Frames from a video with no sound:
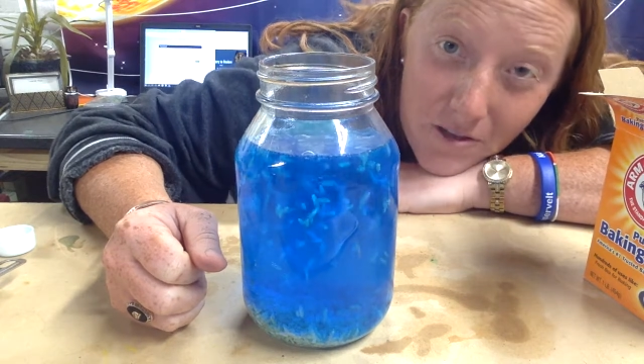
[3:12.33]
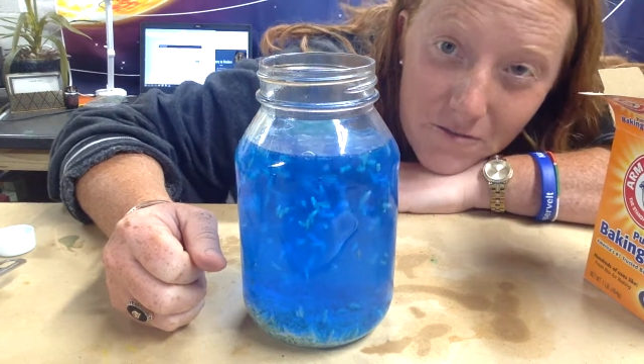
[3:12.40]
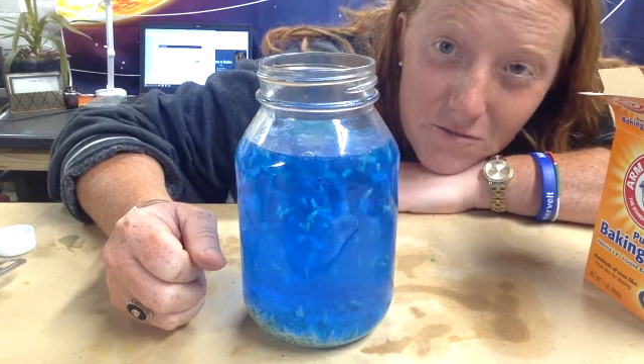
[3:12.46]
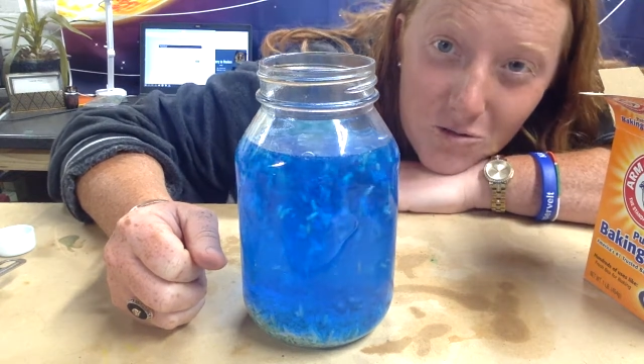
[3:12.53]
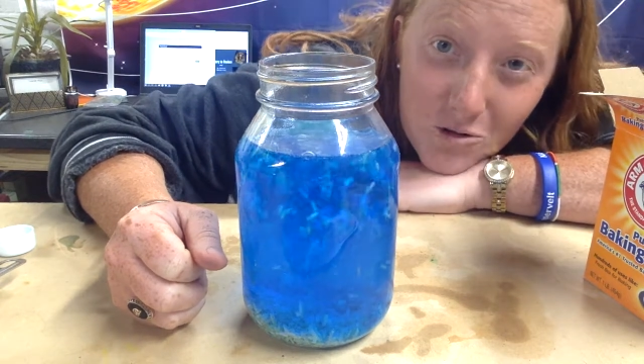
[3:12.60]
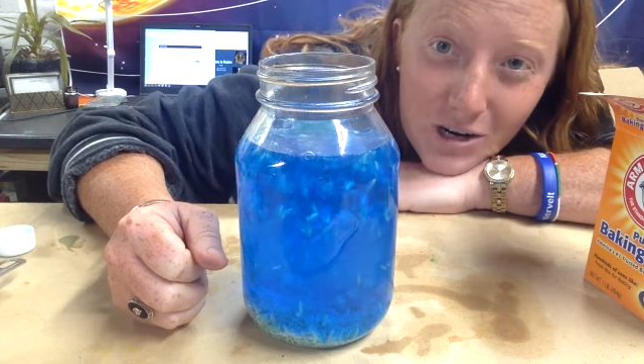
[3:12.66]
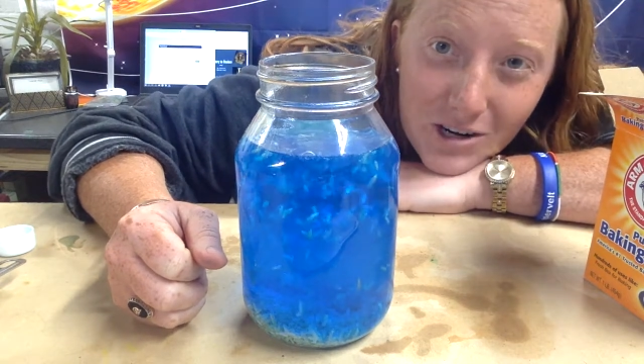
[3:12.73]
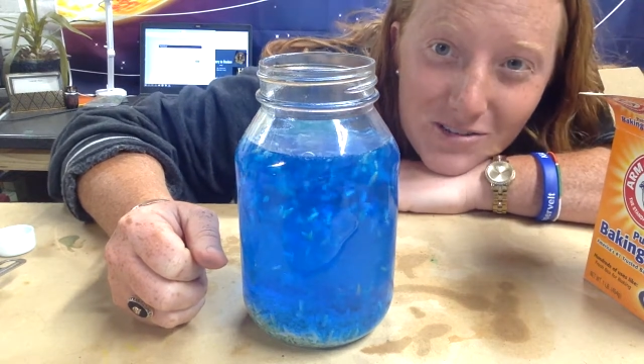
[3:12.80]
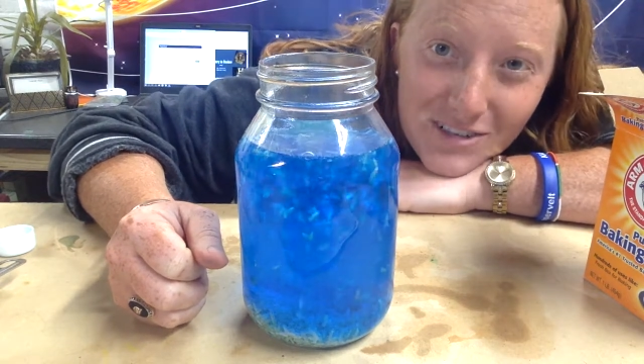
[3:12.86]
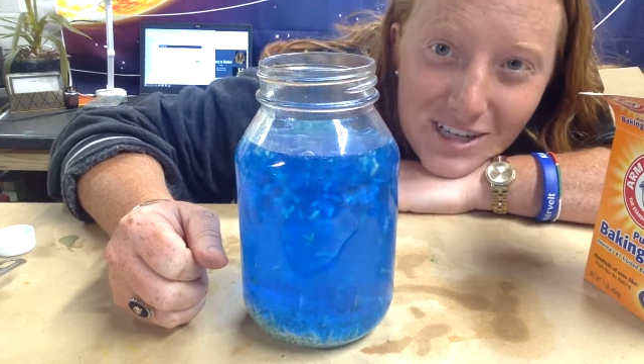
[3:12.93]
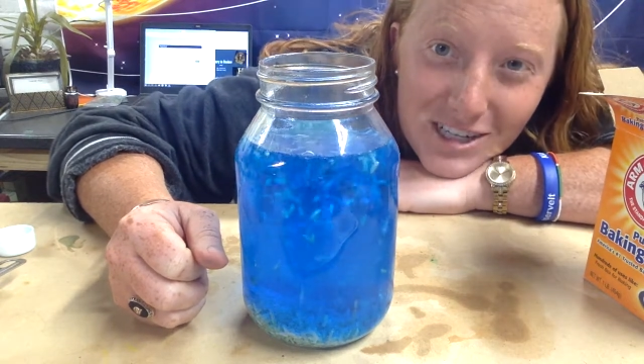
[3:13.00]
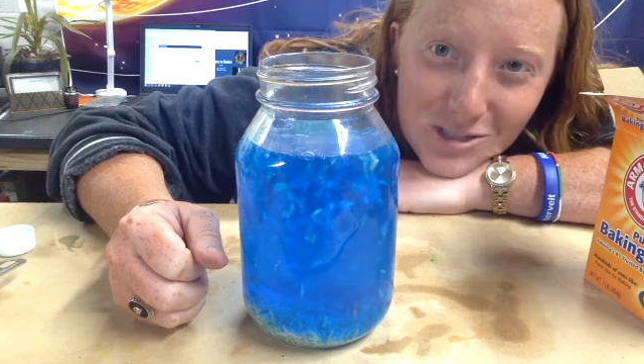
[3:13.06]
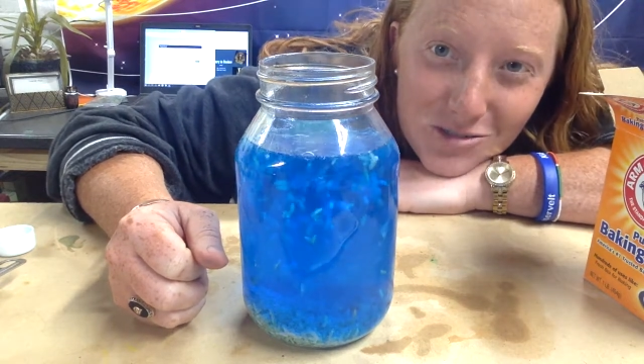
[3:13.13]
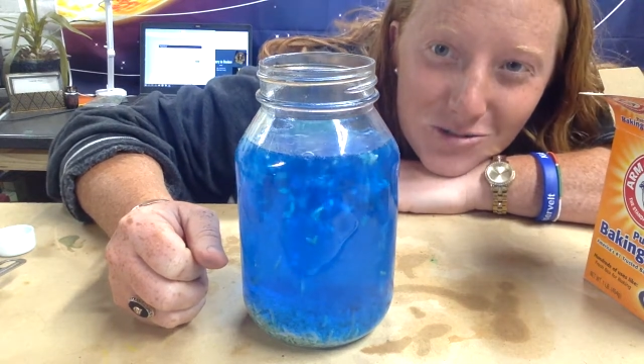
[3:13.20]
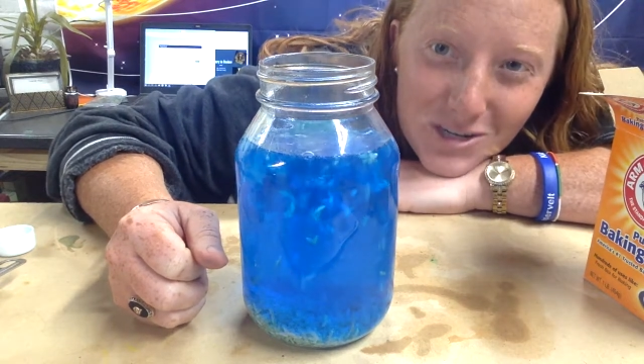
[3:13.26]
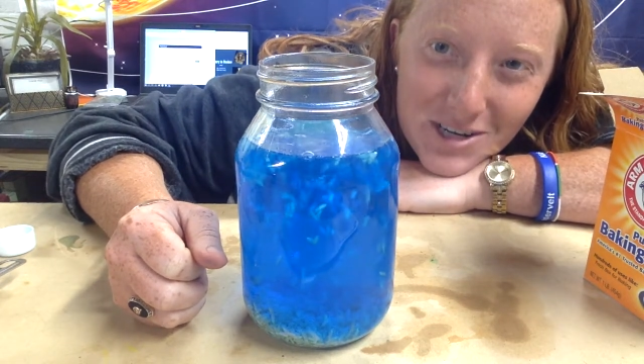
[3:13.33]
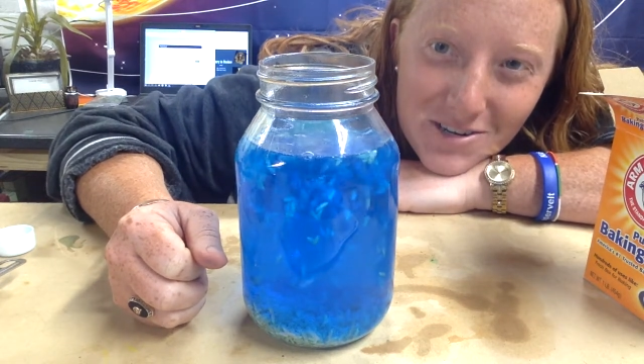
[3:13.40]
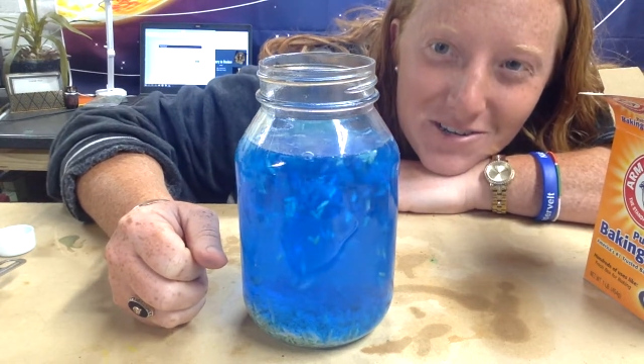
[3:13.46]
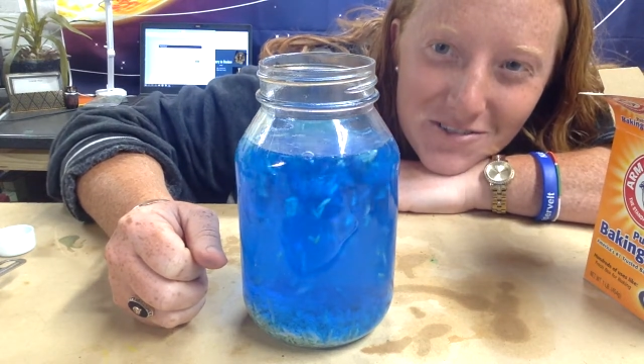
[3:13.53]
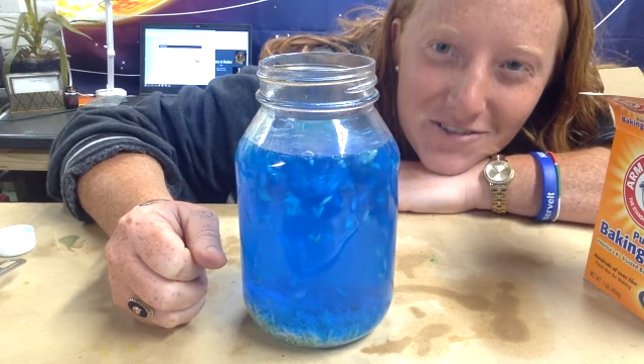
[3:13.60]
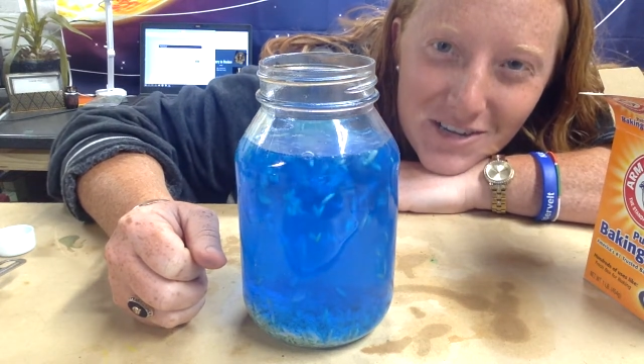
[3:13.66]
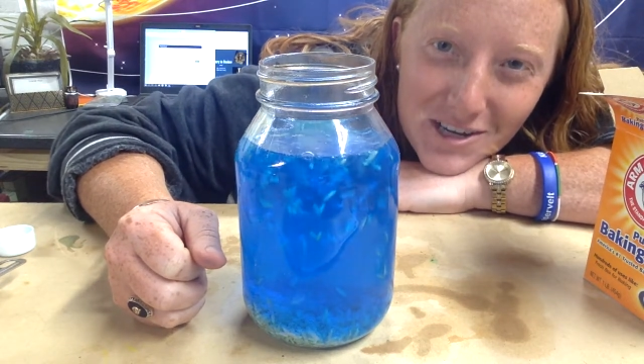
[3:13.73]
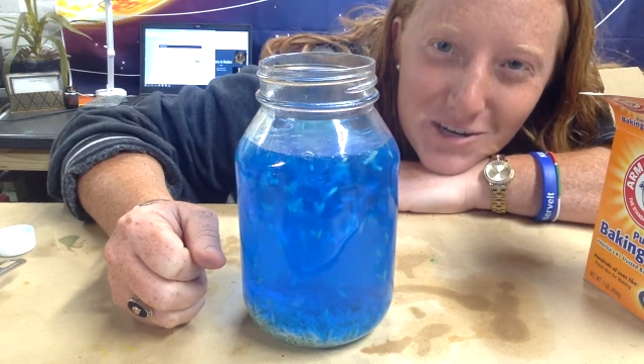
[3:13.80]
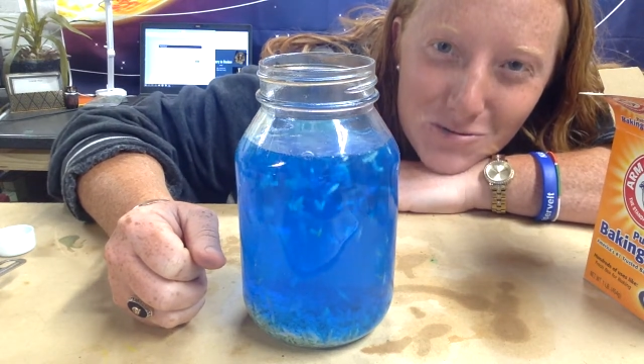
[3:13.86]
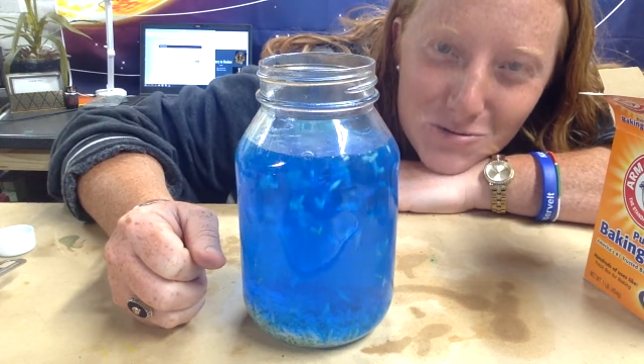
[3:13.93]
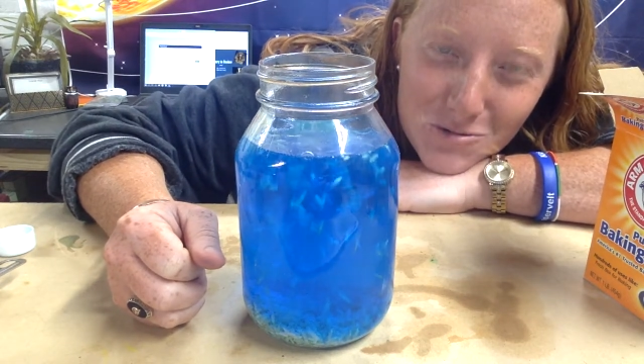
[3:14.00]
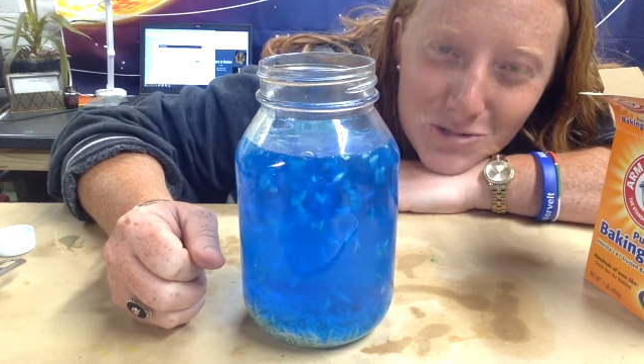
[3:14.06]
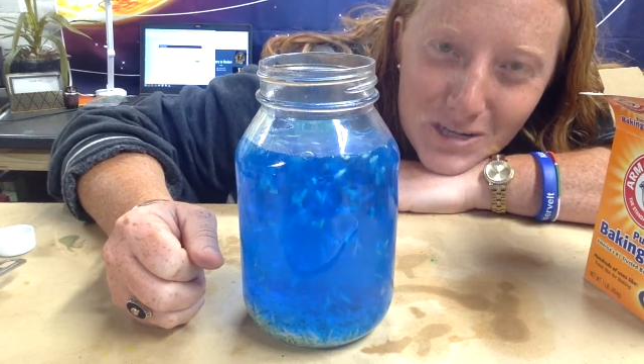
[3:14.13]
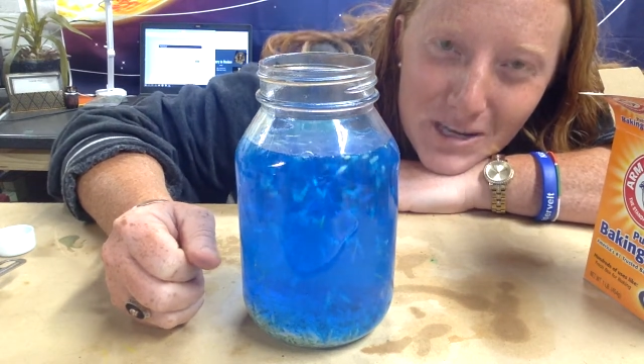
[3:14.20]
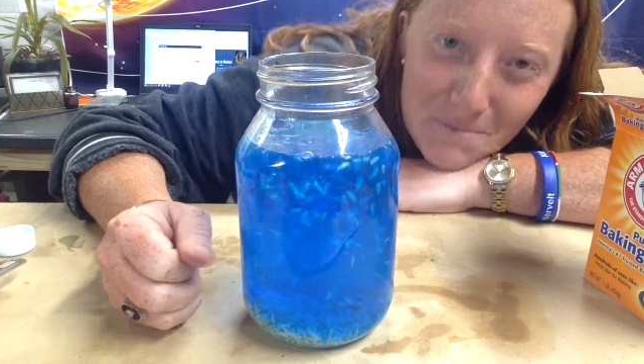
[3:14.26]
for our next round of egg
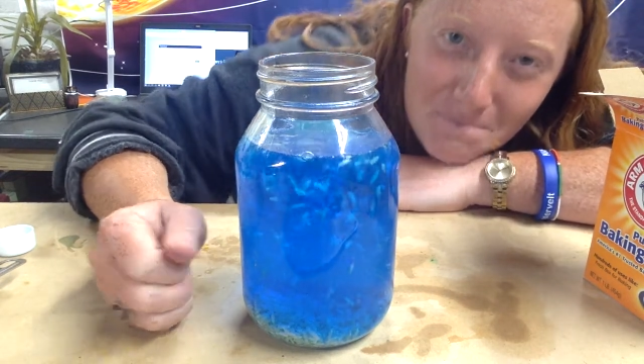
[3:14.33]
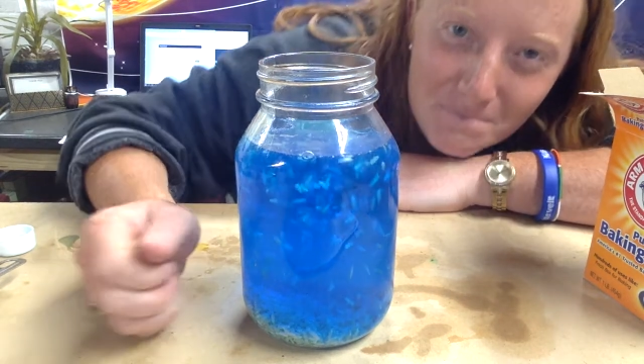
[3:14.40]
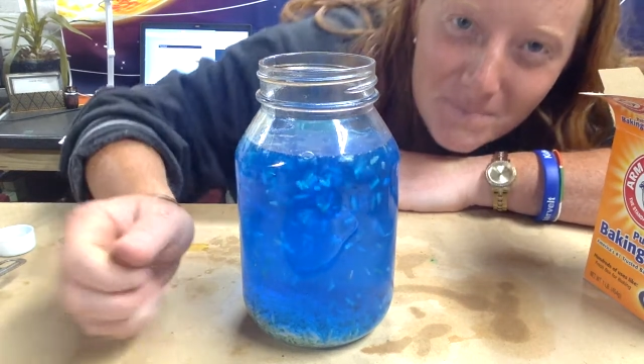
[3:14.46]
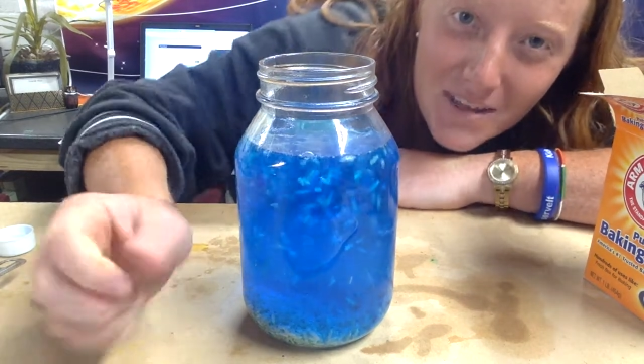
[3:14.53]
roulette.